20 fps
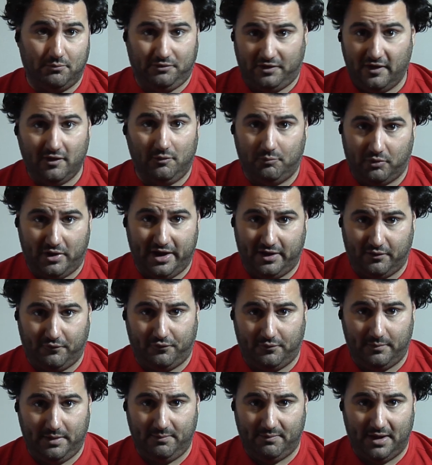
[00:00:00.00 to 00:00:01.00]
deal breaker
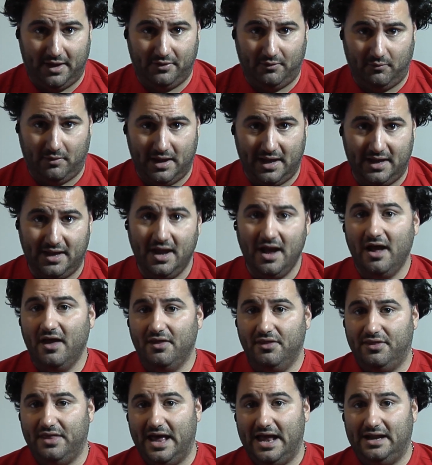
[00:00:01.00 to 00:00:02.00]
for me, by the way,
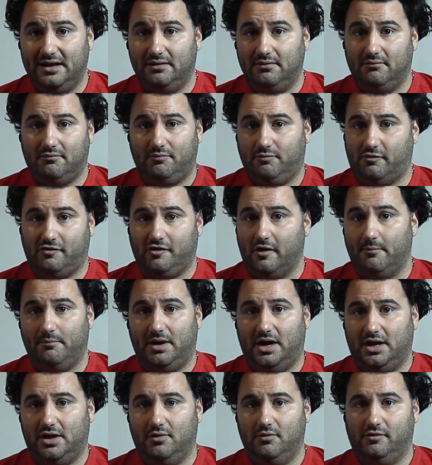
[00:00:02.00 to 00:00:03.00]
than
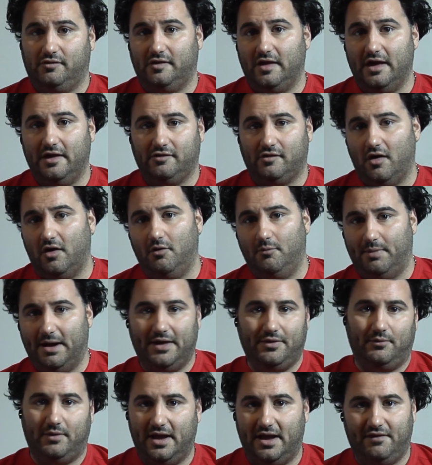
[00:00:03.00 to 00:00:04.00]
somebody who says, oh,
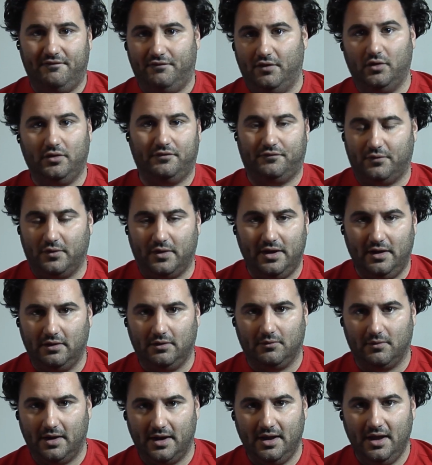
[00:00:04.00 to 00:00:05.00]
by the way, I voted for
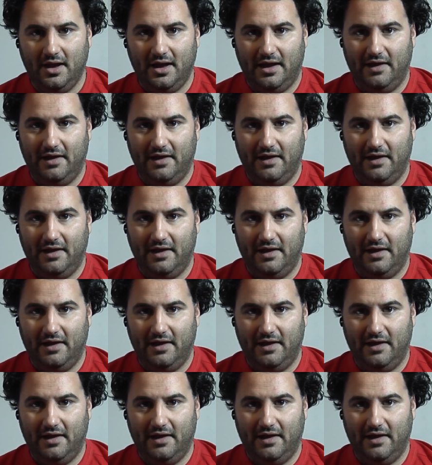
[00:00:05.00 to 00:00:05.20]
Hillary.